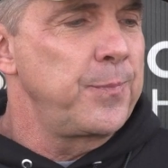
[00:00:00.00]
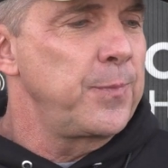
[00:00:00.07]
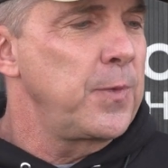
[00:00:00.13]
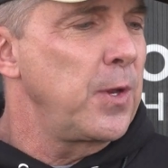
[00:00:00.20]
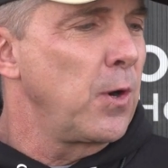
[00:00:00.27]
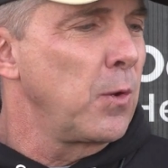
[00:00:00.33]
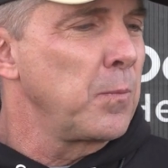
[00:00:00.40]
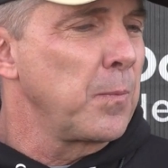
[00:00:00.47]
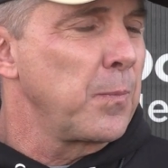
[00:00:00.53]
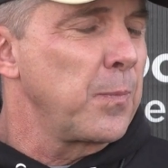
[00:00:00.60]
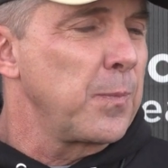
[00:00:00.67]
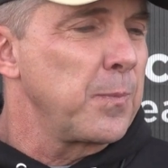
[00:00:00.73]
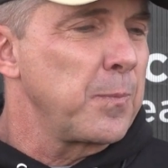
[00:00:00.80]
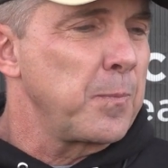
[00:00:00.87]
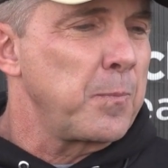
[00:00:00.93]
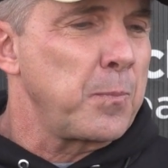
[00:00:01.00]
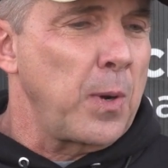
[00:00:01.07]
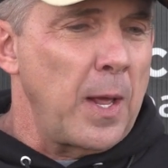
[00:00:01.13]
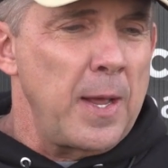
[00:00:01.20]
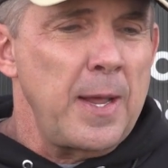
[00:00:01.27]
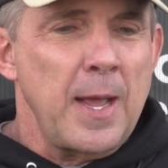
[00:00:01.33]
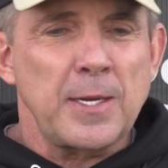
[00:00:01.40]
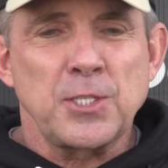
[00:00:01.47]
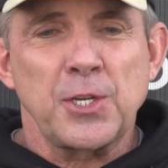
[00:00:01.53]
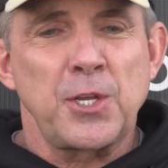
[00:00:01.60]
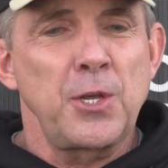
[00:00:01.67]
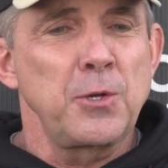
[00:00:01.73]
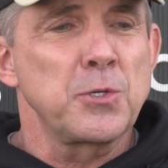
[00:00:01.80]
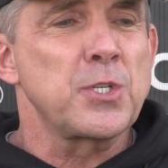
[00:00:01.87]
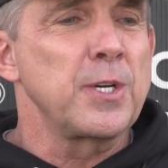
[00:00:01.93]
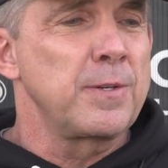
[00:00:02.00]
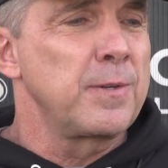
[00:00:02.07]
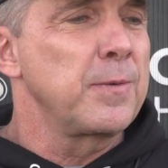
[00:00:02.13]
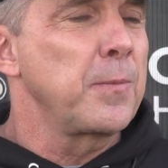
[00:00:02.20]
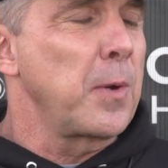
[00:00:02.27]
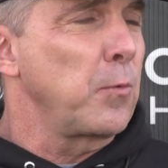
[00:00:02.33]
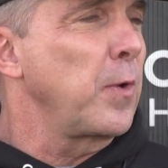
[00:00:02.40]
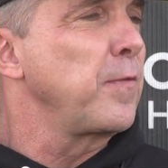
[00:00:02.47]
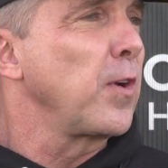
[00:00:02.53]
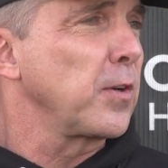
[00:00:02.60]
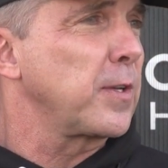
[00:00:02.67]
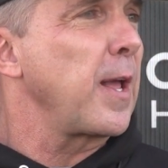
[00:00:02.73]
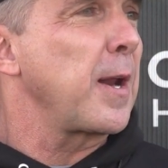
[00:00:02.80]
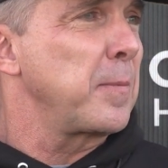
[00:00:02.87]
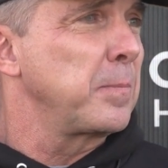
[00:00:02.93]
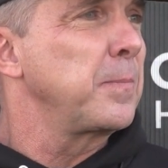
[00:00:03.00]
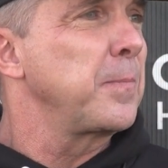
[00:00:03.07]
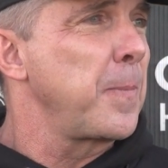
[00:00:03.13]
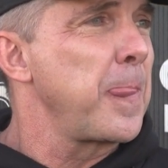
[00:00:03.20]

you know, play, execution, but we've looked at them.